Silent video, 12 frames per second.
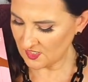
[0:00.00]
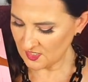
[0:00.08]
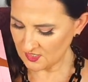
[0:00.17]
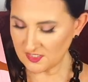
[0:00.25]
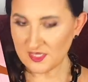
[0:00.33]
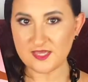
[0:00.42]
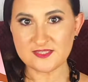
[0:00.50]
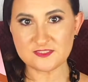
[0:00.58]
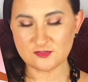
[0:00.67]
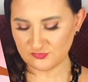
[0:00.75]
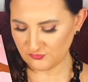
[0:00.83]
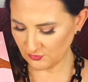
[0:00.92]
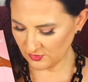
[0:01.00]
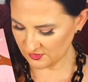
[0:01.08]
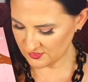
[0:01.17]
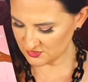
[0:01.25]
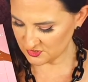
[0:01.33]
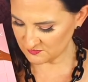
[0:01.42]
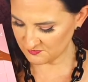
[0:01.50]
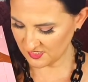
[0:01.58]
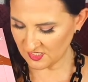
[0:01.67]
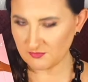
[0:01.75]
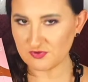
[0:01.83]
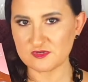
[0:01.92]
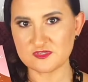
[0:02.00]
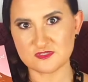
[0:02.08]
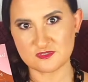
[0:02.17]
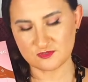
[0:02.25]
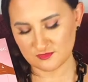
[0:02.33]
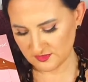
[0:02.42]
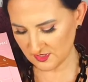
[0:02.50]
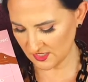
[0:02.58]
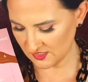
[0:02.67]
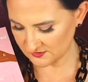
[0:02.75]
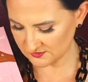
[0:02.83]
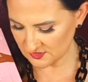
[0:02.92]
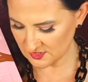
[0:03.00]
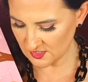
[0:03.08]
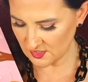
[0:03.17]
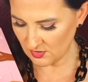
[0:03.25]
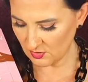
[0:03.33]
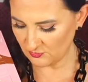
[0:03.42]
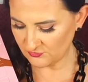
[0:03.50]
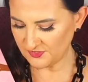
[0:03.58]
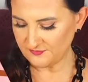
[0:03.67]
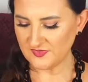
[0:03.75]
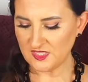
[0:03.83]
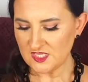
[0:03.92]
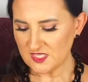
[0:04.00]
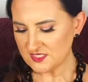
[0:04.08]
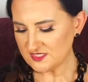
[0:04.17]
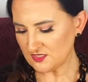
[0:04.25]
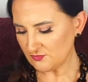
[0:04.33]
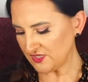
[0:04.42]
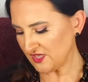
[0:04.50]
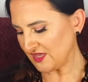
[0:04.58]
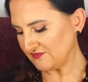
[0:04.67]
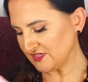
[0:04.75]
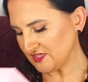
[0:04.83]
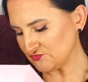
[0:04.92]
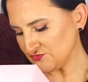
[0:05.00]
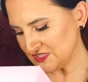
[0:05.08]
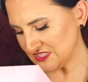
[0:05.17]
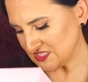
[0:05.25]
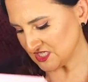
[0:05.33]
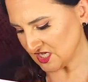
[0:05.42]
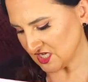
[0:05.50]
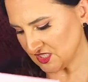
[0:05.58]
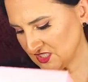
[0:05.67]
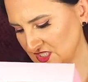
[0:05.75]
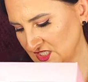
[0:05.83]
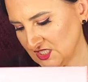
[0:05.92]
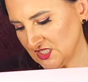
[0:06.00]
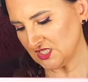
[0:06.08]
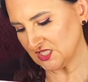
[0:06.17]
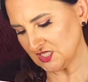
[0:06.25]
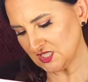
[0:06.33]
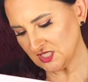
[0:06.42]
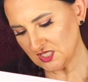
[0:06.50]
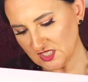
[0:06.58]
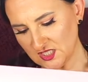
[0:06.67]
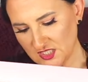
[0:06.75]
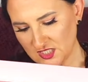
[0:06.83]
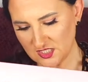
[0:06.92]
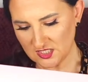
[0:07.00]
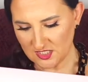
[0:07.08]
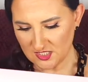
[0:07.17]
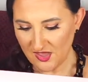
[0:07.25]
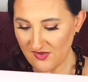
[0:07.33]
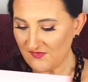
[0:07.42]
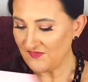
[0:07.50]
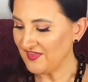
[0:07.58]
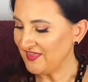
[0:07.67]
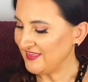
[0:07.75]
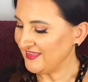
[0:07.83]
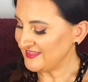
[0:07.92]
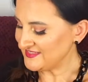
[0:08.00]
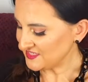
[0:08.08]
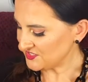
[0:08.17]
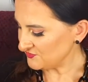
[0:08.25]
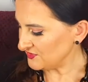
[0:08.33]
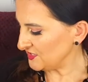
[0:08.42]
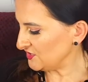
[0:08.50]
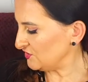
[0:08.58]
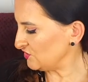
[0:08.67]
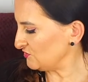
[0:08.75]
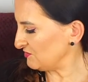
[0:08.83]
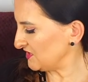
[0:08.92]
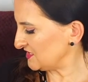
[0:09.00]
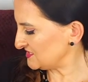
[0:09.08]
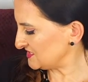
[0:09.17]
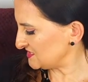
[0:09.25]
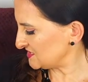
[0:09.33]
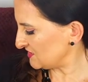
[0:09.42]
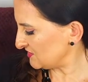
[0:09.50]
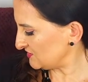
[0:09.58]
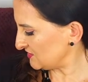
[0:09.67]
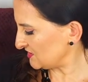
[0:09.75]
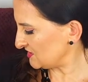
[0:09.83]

Yeah, it's not foil, it's just paper, so yeah, hopefully. So we have like a really tiny, oh, it's actually really cute because they tell you